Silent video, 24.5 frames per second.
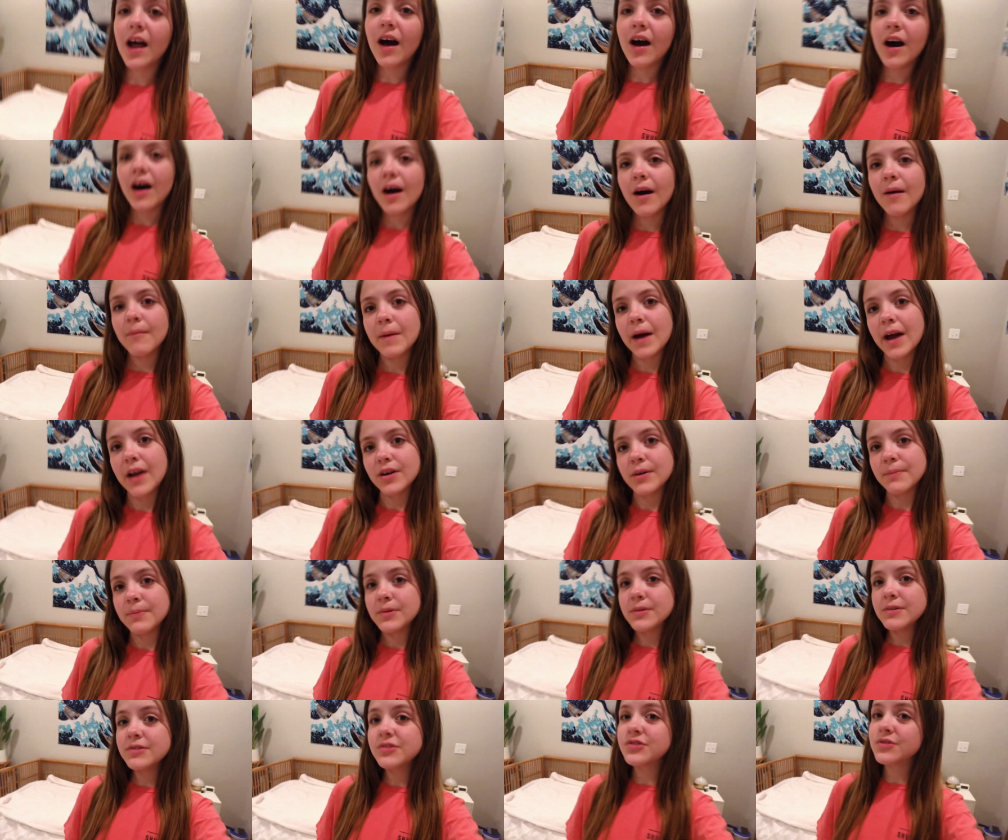um, I hope you
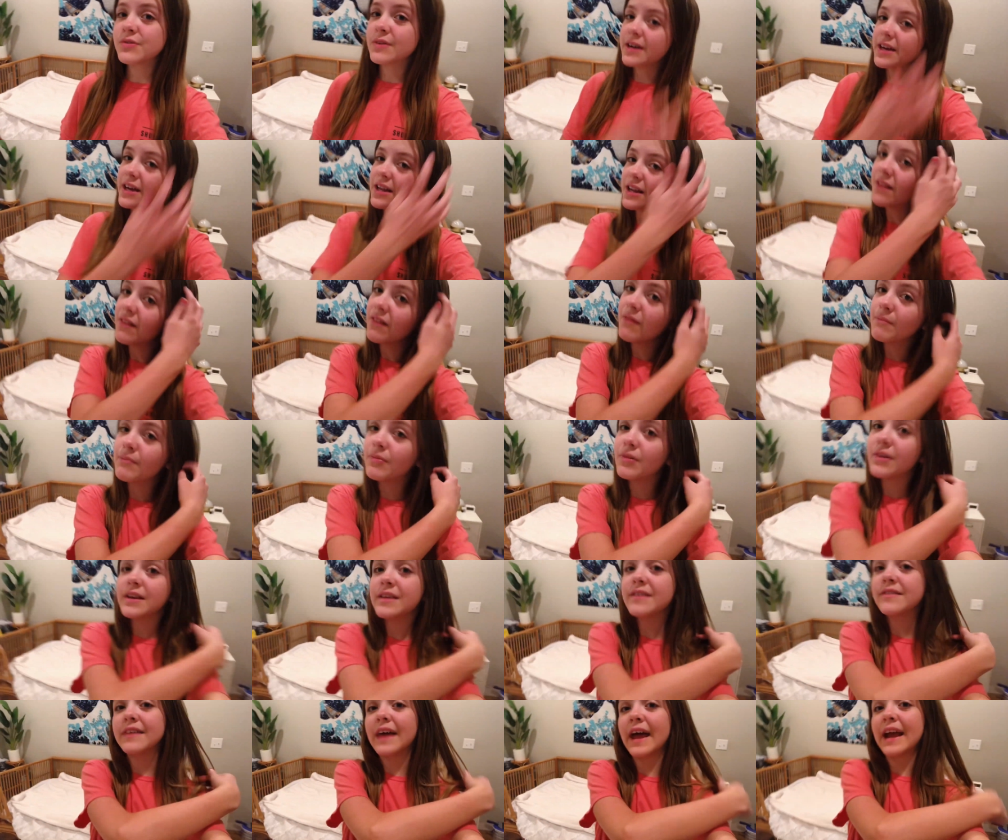enjoyed. Please
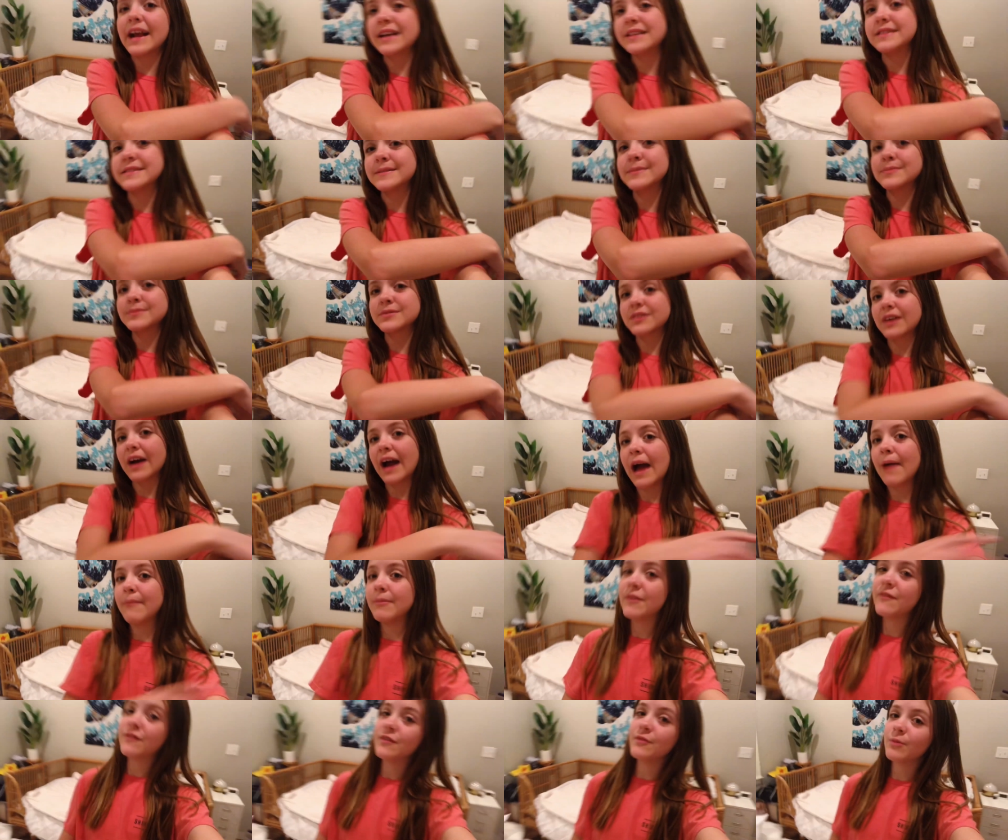like and subscribe
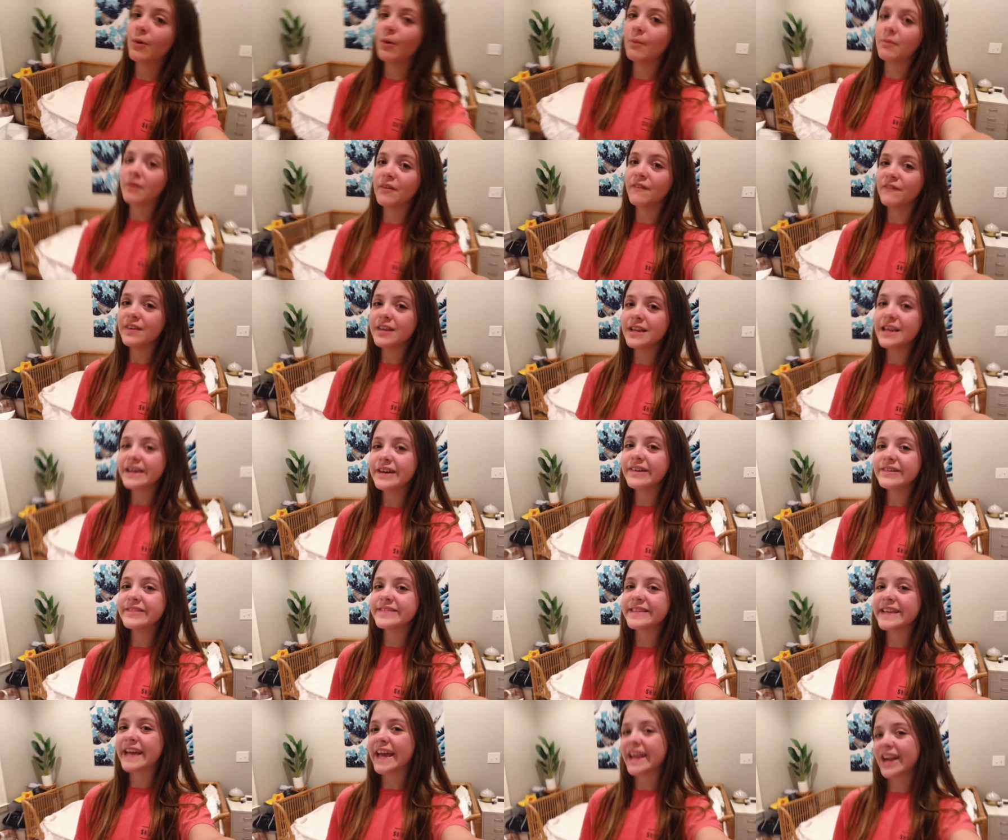if you want more videos,
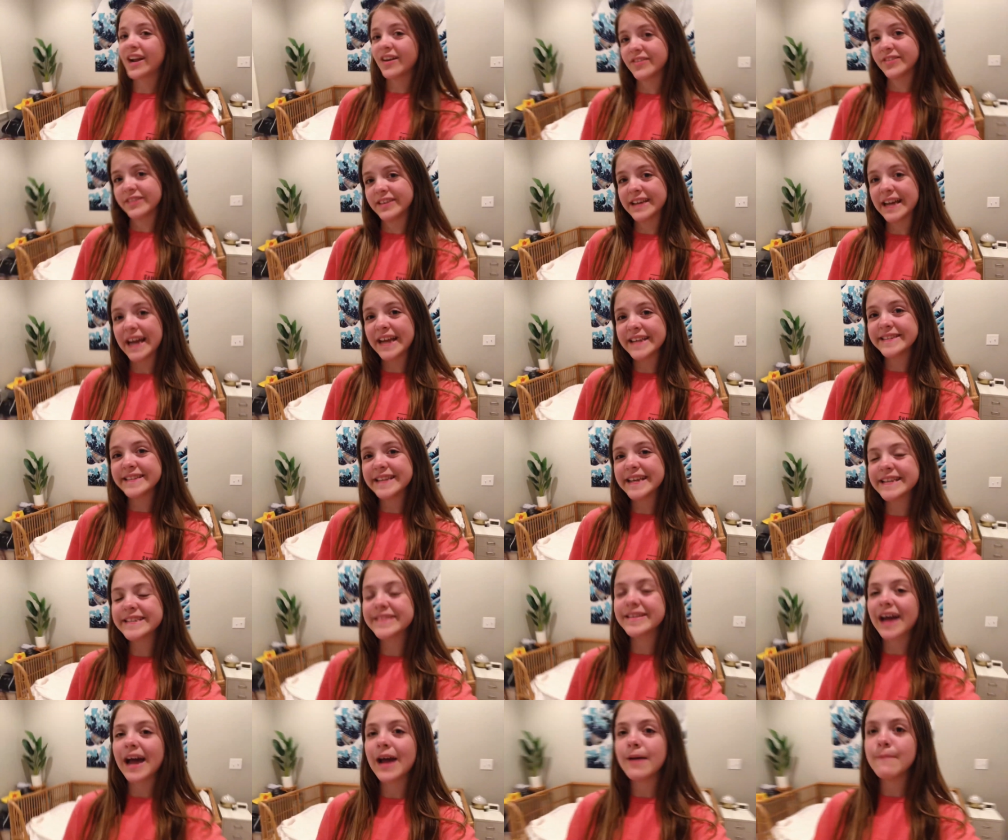and I'll see you guys next
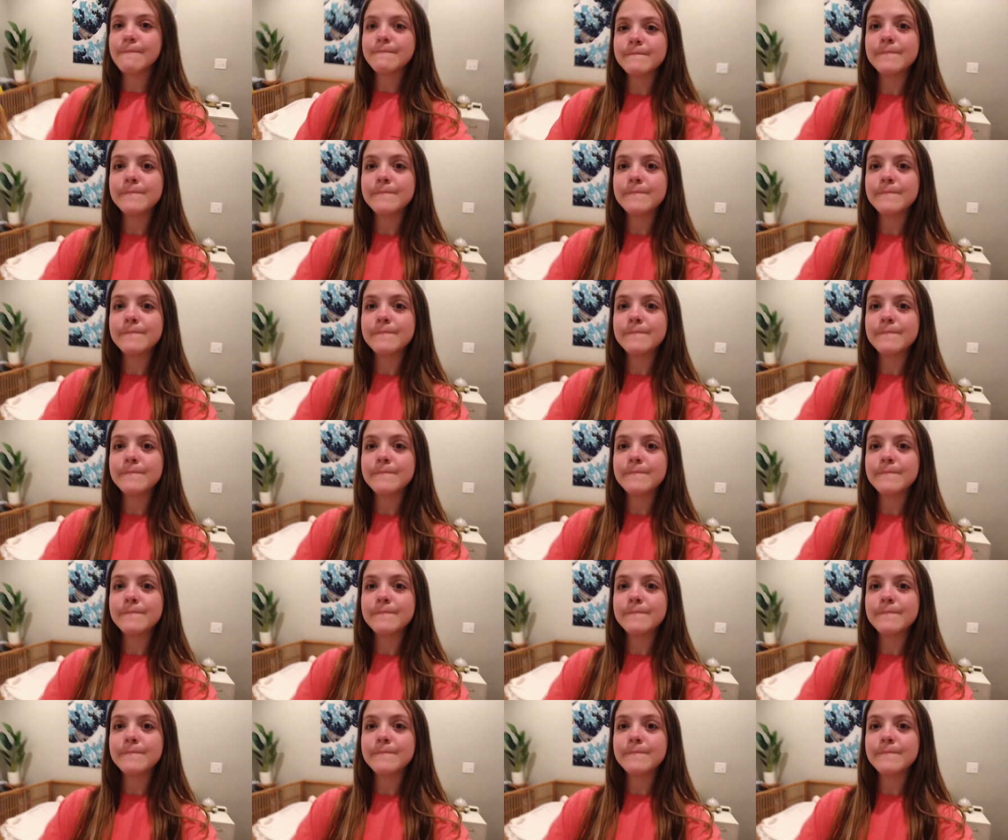time.